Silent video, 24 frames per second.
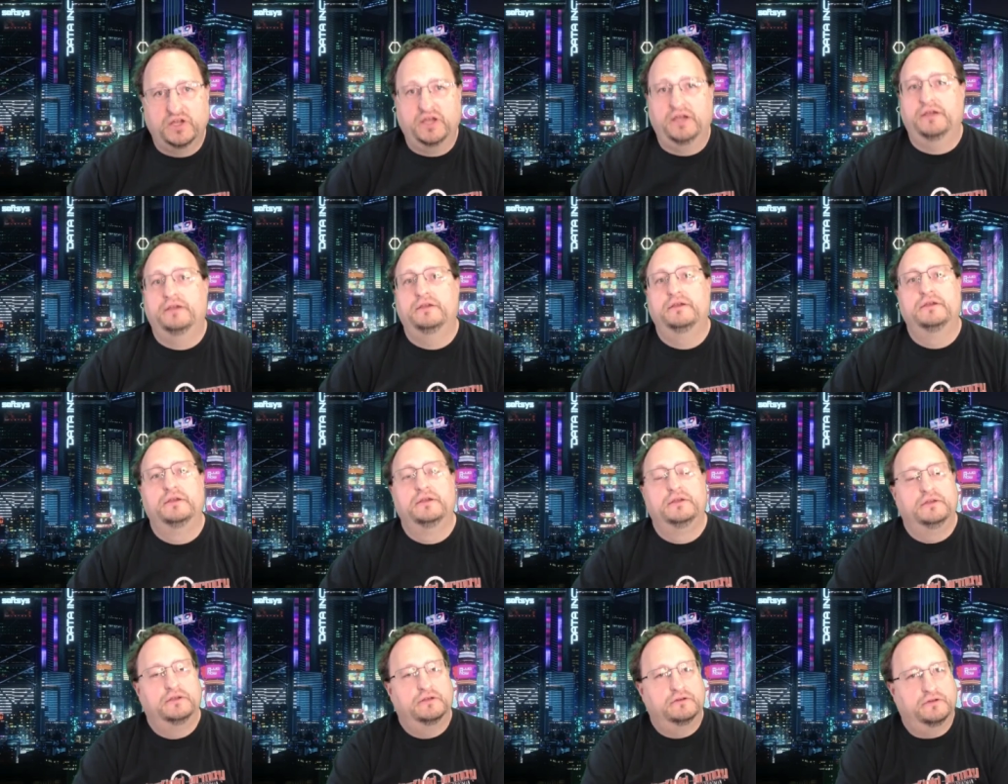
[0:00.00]

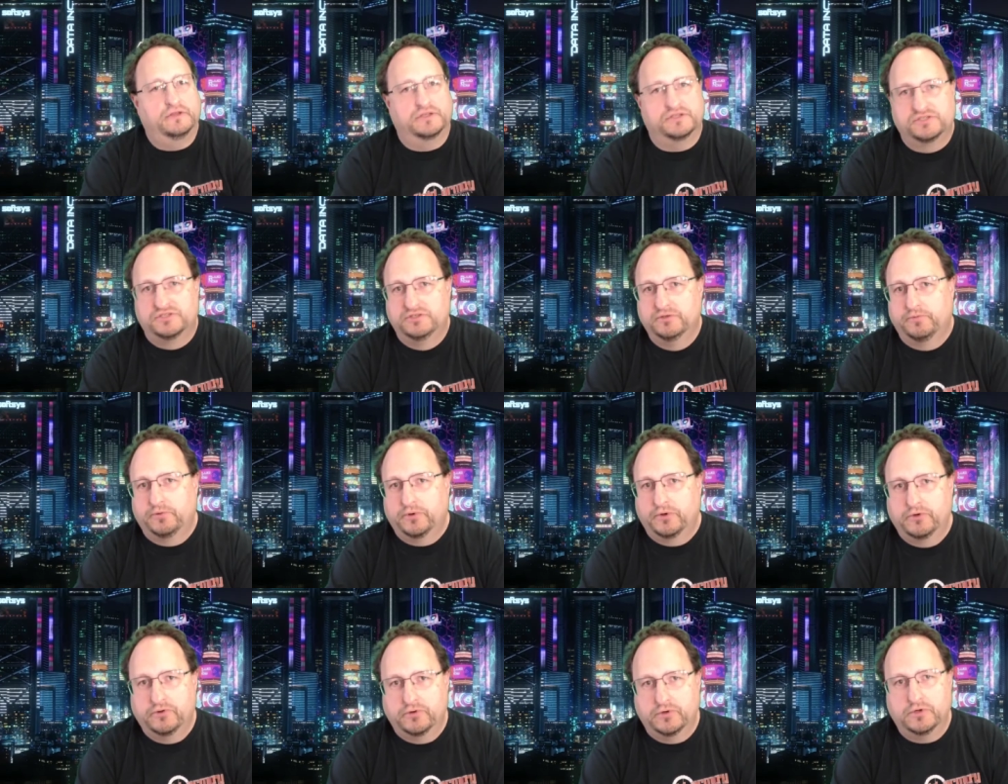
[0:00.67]
Okay, get
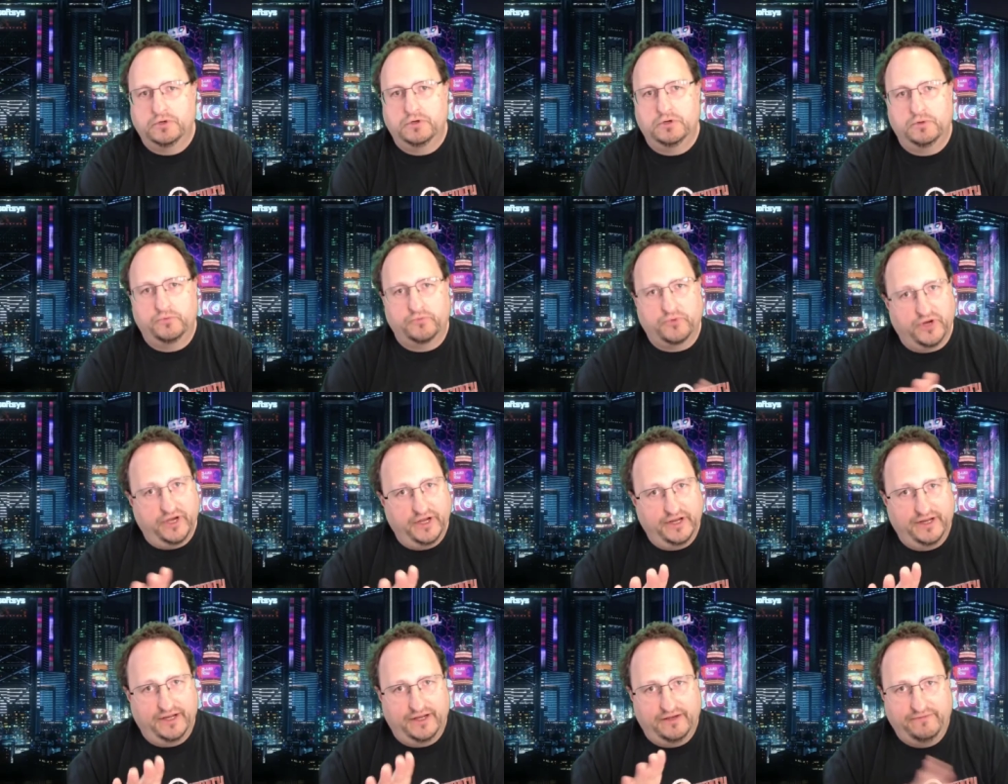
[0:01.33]
super
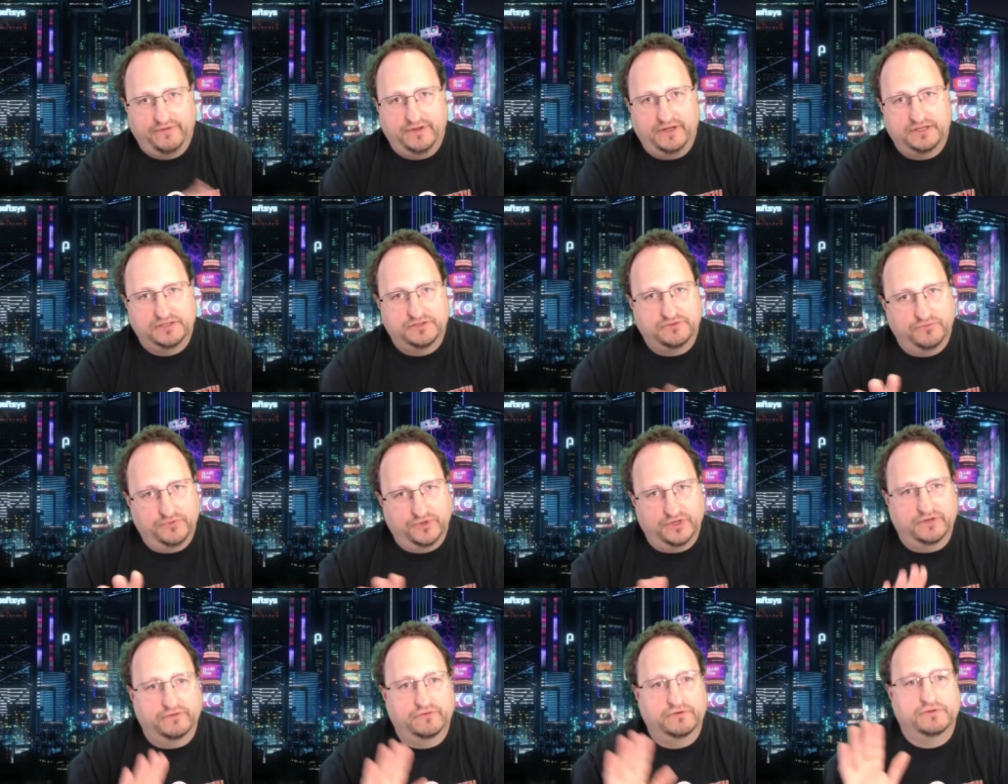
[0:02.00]
chrome, right, high
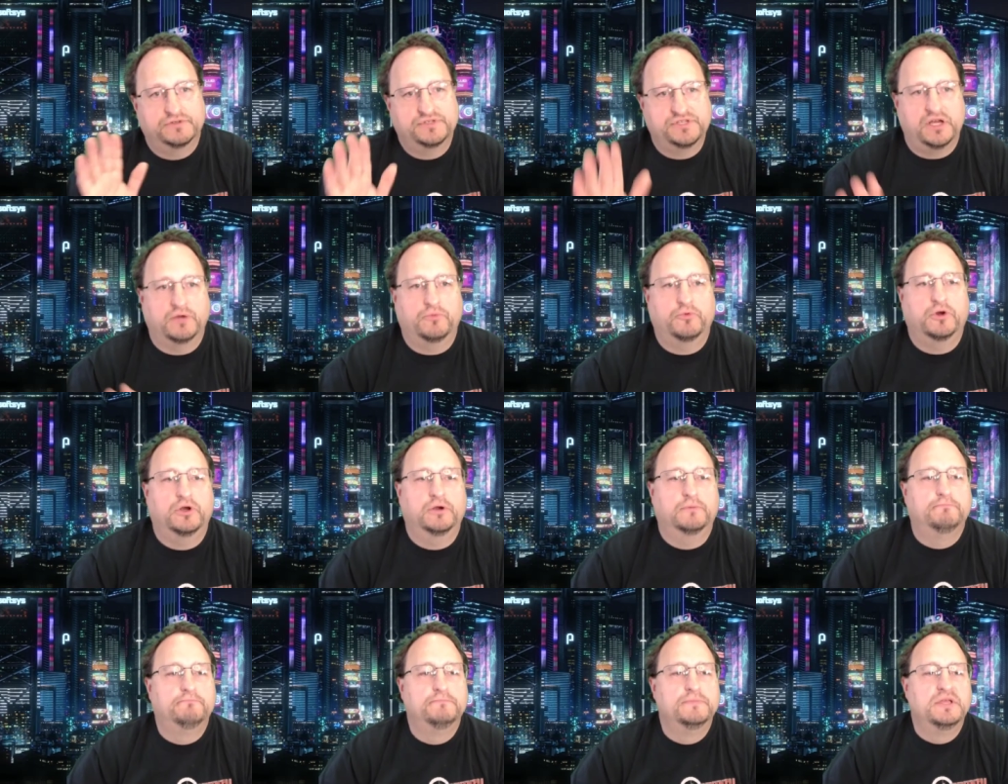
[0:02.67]
fashion, whatever
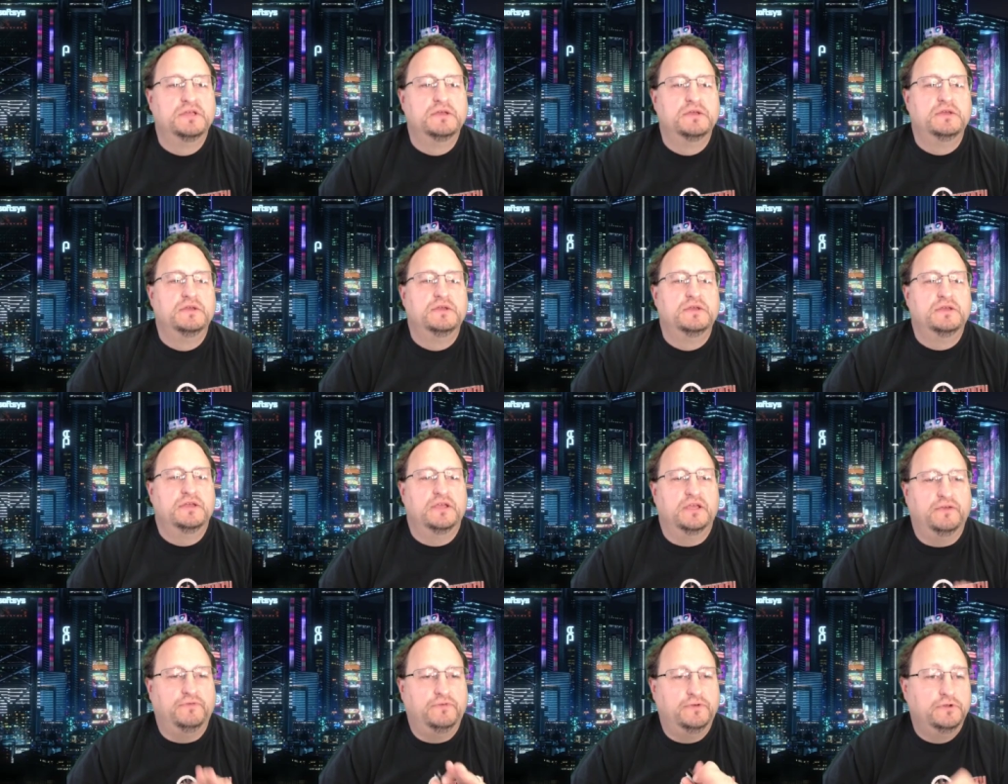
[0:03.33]
cyber arm.
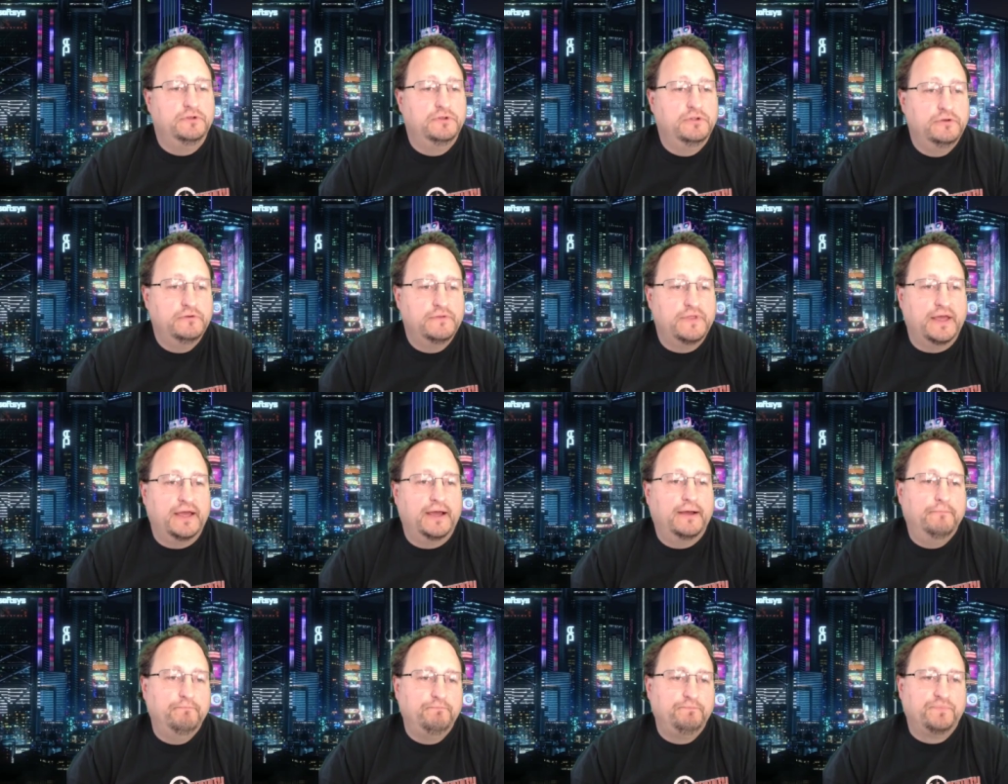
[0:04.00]
If you
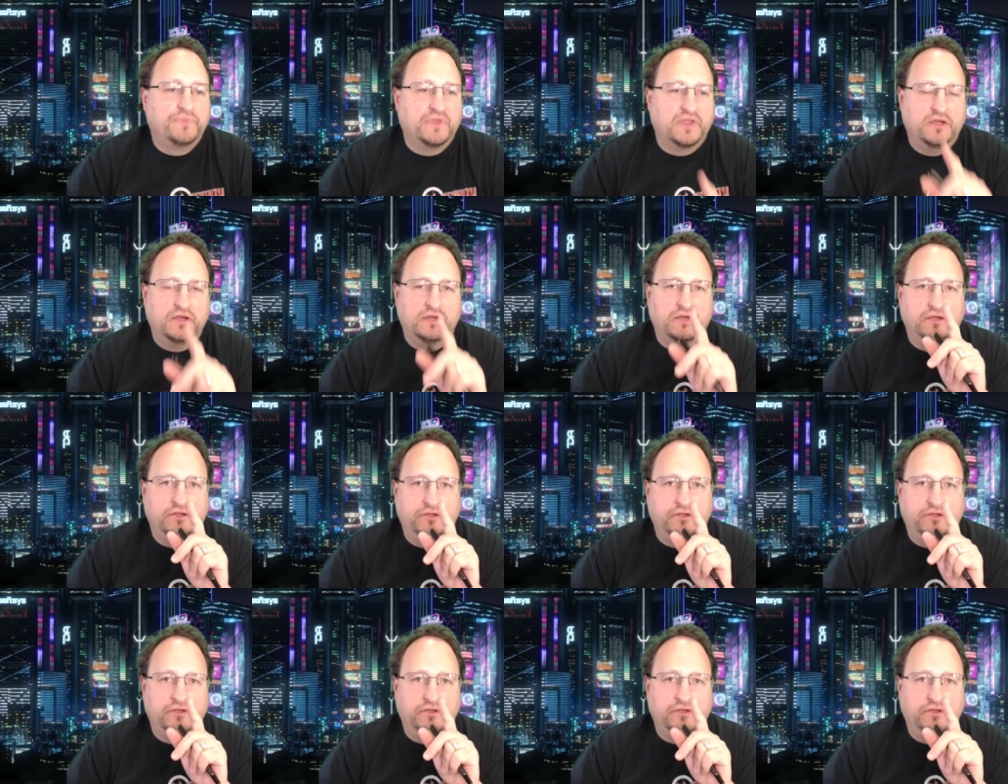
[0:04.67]
do that,